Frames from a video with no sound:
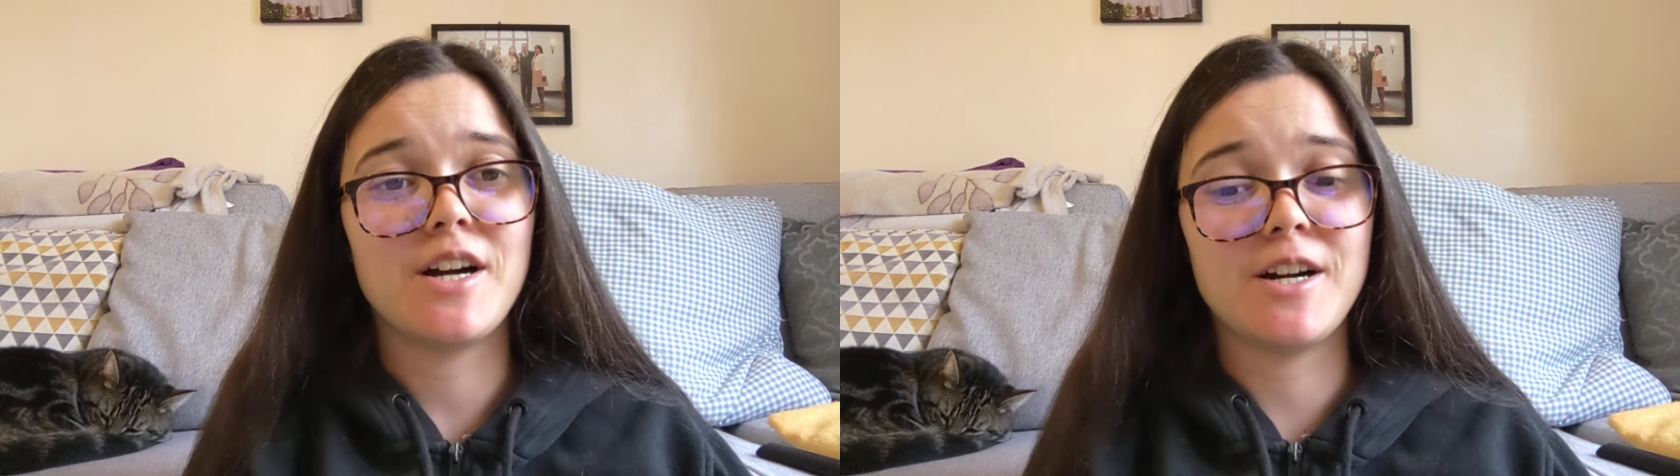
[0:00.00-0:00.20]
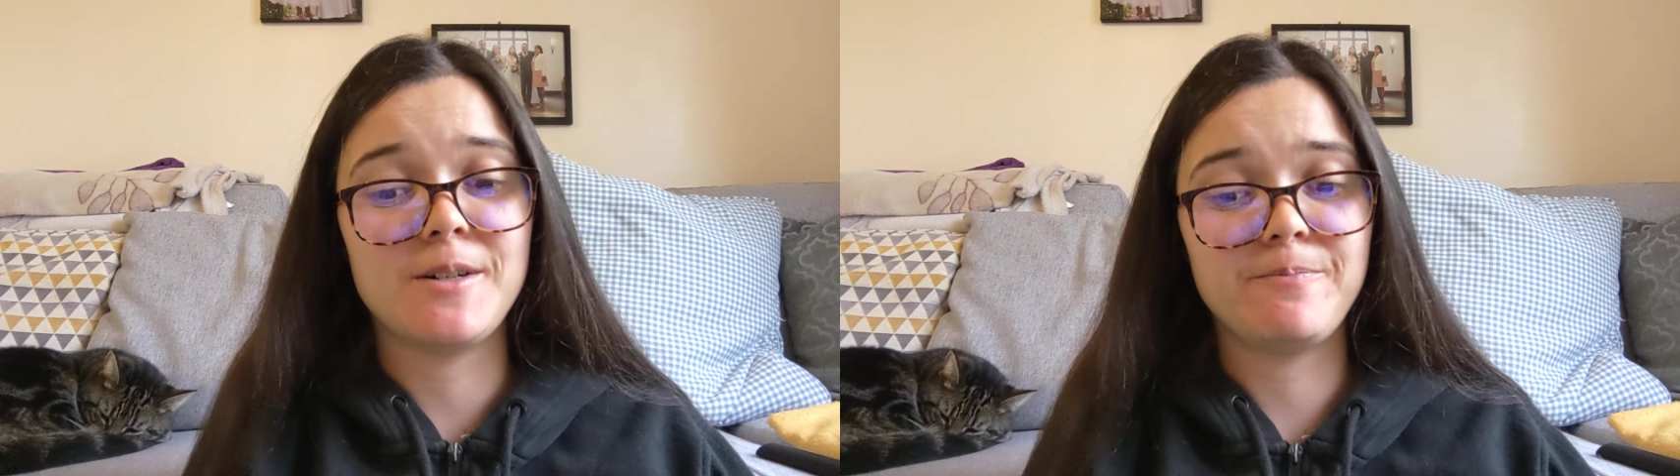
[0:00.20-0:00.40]

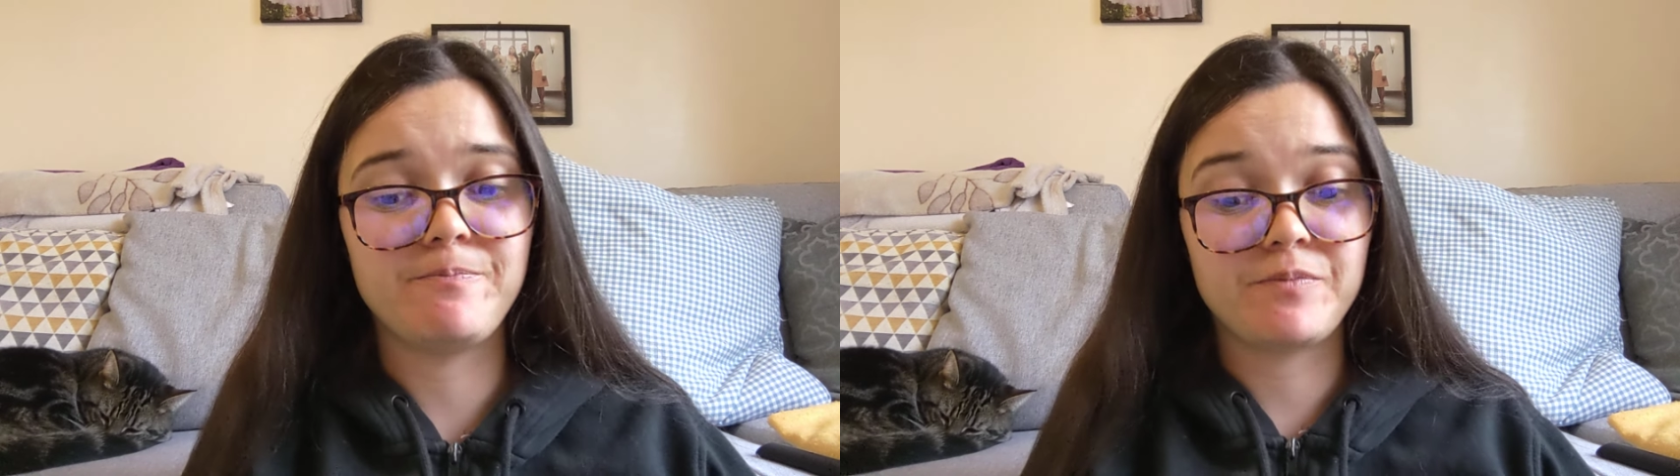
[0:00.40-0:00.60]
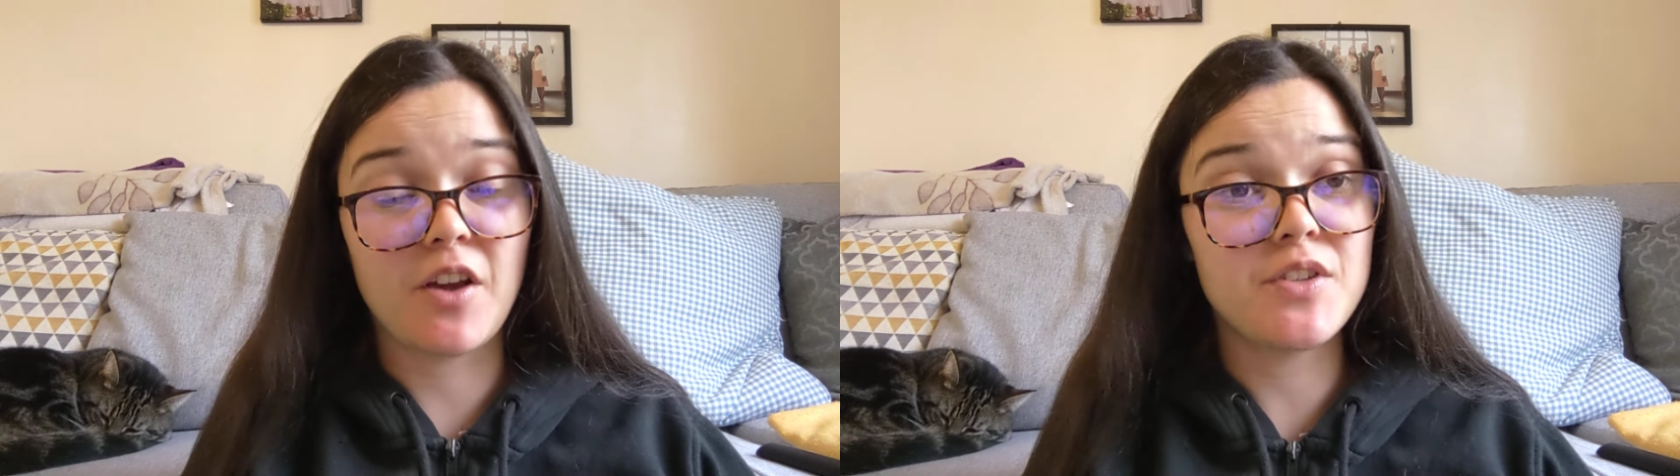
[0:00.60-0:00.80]

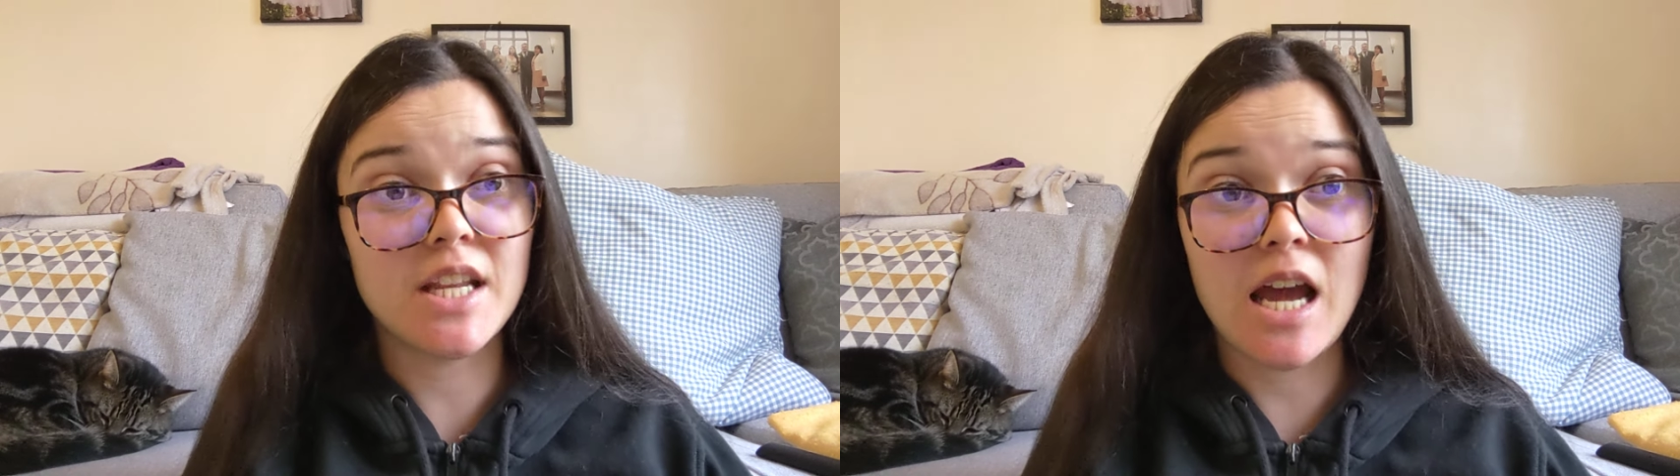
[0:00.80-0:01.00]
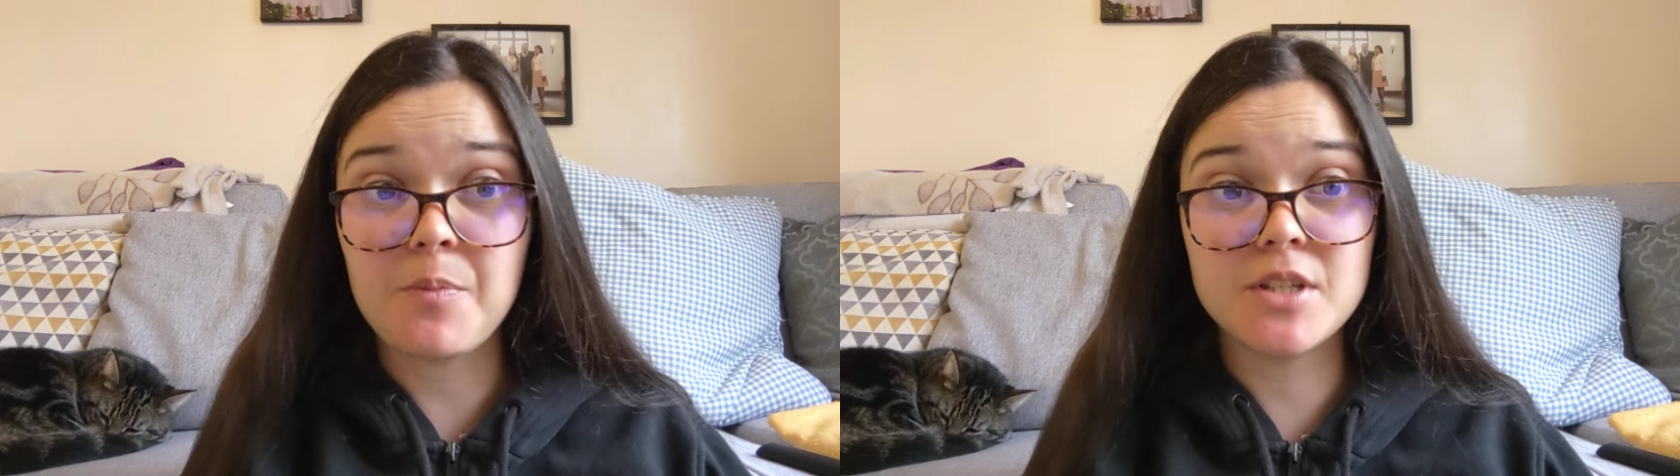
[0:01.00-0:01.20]
Um, I've
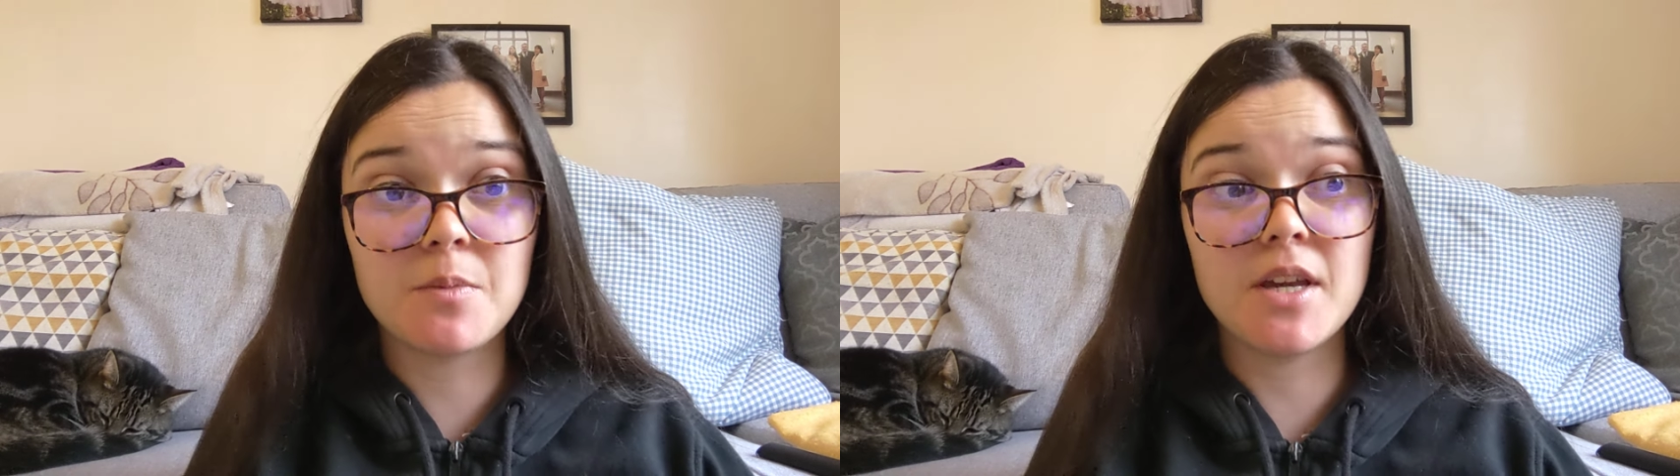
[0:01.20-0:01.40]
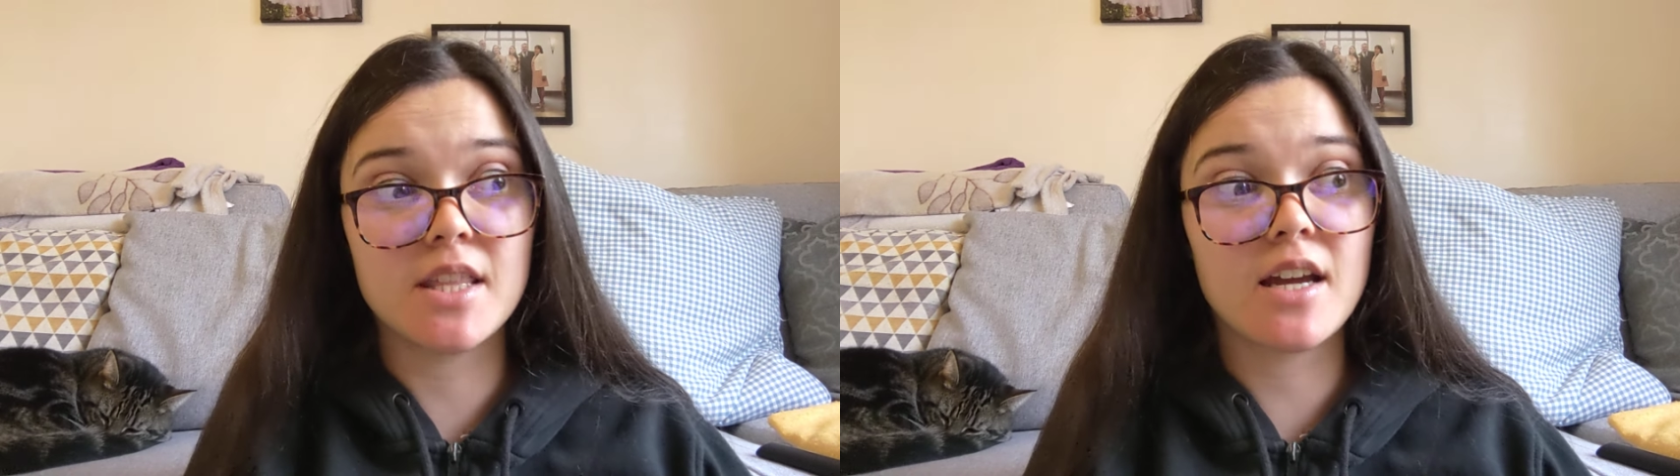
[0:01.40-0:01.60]
seen it happen to me.